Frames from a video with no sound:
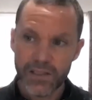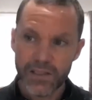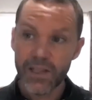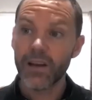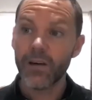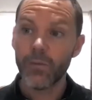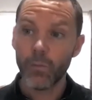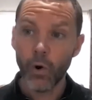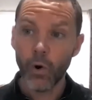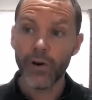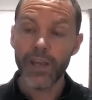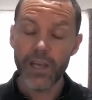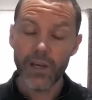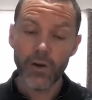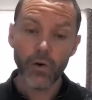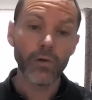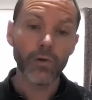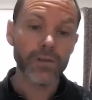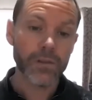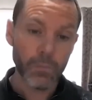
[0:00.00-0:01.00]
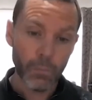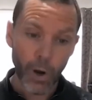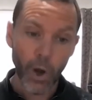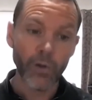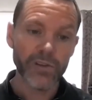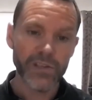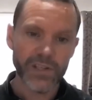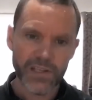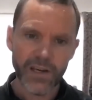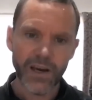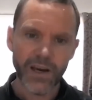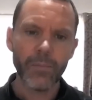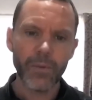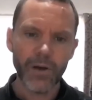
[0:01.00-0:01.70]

inner, what he calls monster,